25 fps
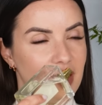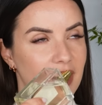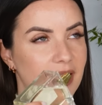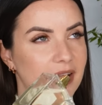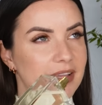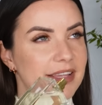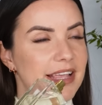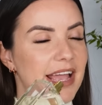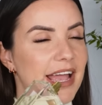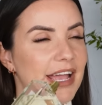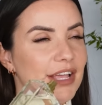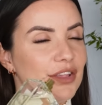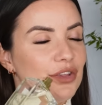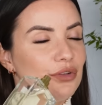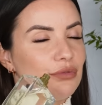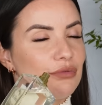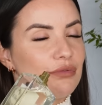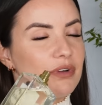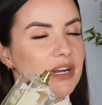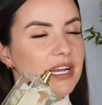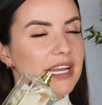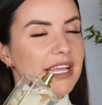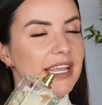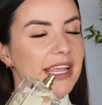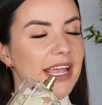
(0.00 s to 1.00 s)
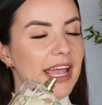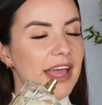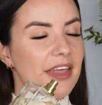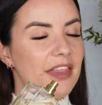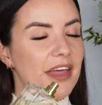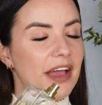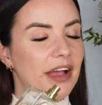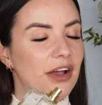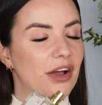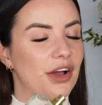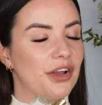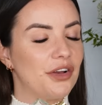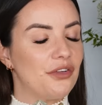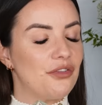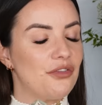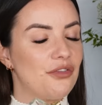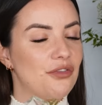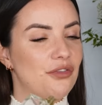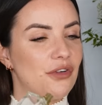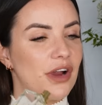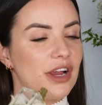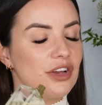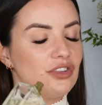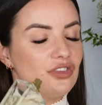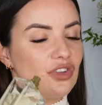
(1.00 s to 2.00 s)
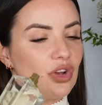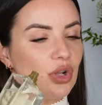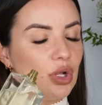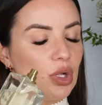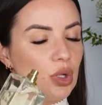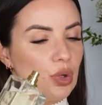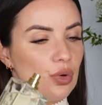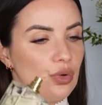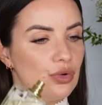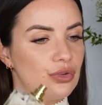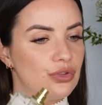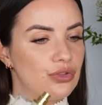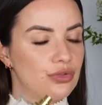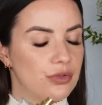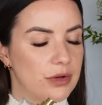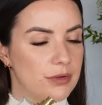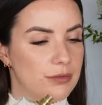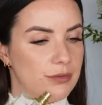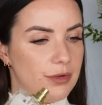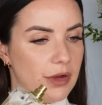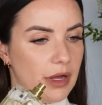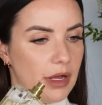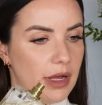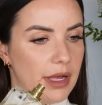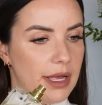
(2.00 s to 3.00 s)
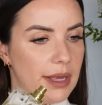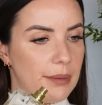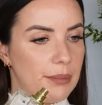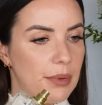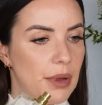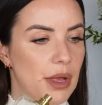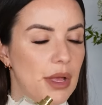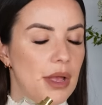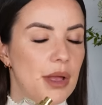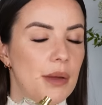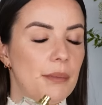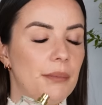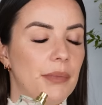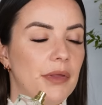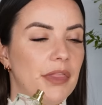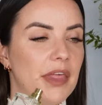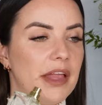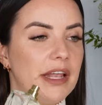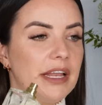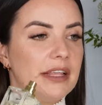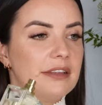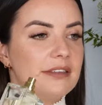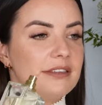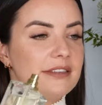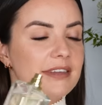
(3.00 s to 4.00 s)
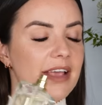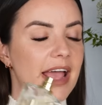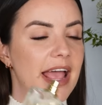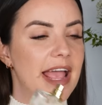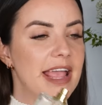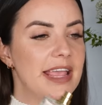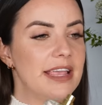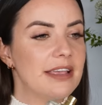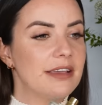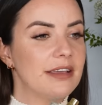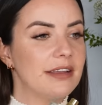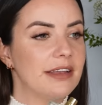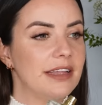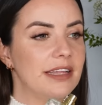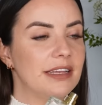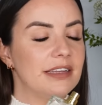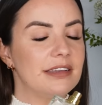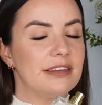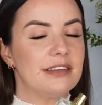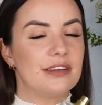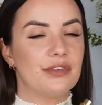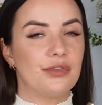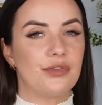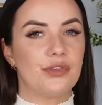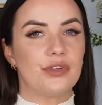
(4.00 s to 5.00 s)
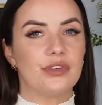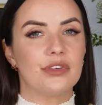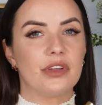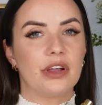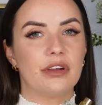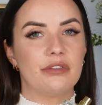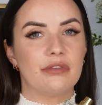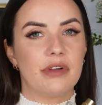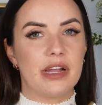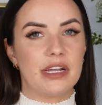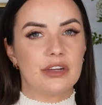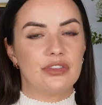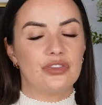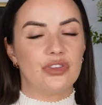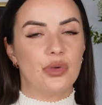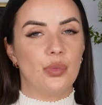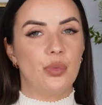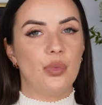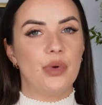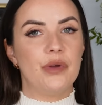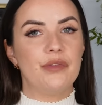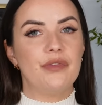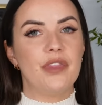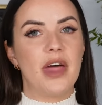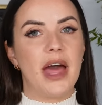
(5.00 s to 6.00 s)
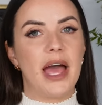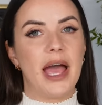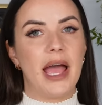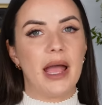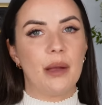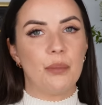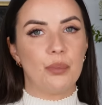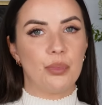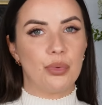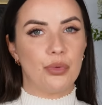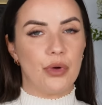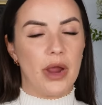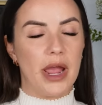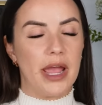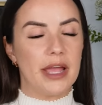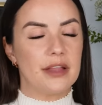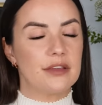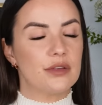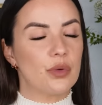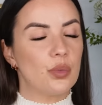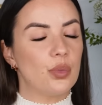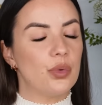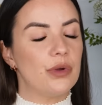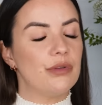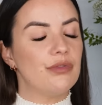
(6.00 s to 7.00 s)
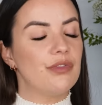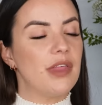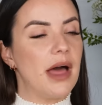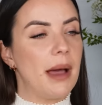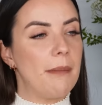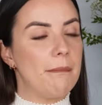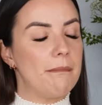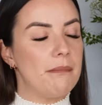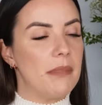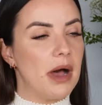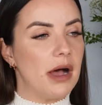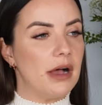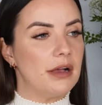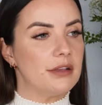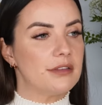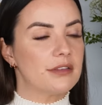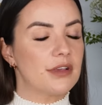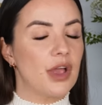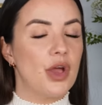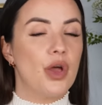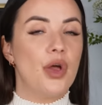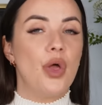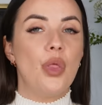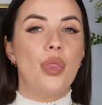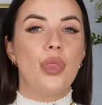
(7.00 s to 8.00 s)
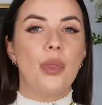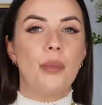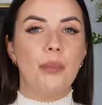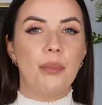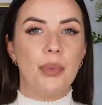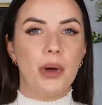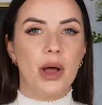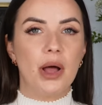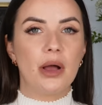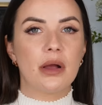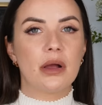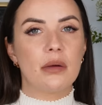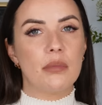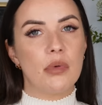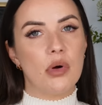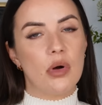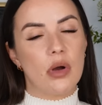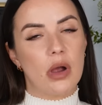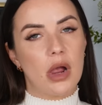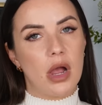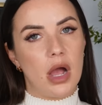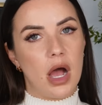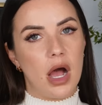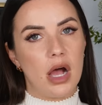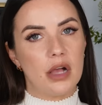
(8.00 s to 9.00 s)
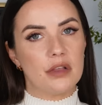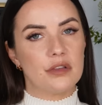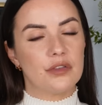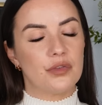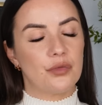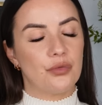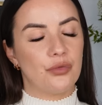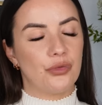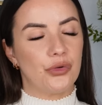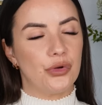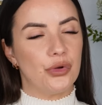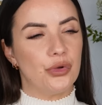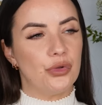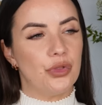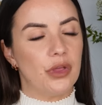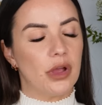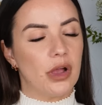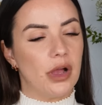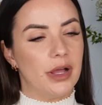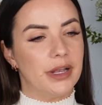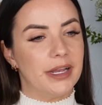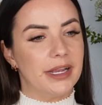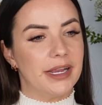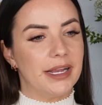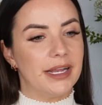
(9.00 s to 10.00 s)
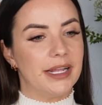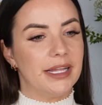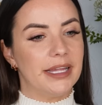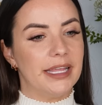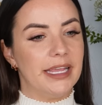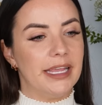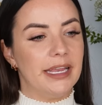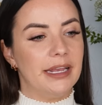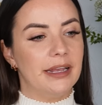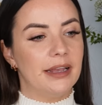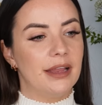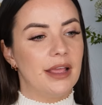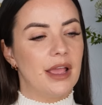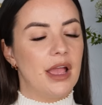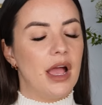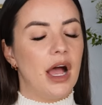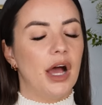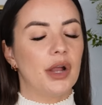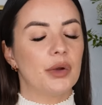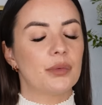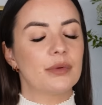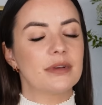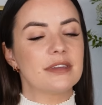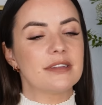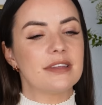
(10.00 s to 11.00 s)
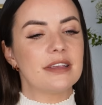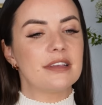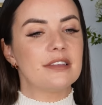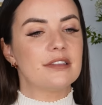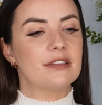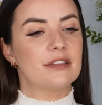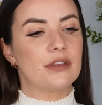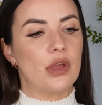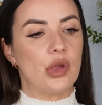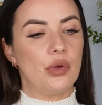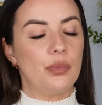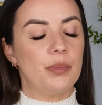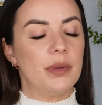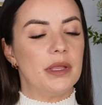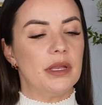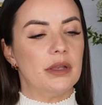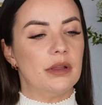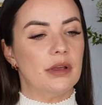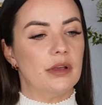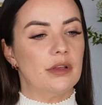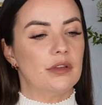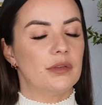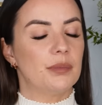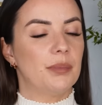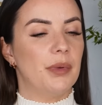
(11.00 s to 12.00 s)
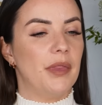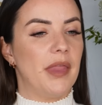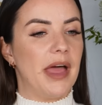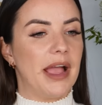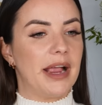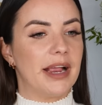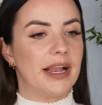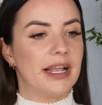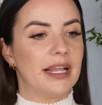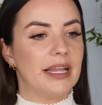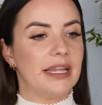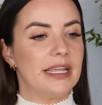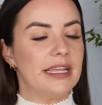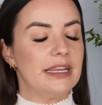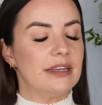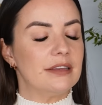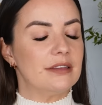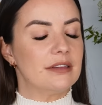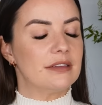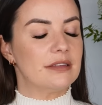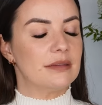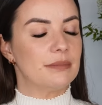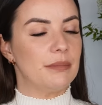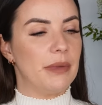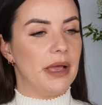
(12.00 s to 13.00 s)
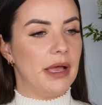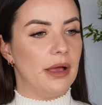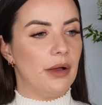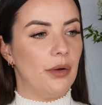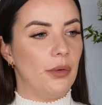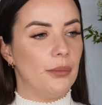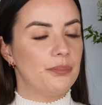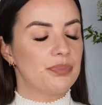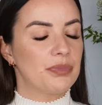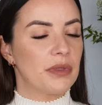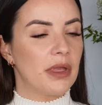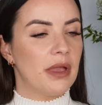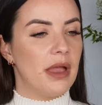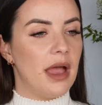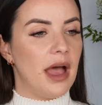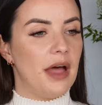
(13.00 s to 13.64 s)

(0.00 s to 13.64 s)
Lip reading: Yeah, you really get that kind of fresh laundry vibe, but then it's taken in a different direction with that ambrette, with that musk. The bergamot cuts through the kind of clean, I don't want to say soapiness, but that clean smell.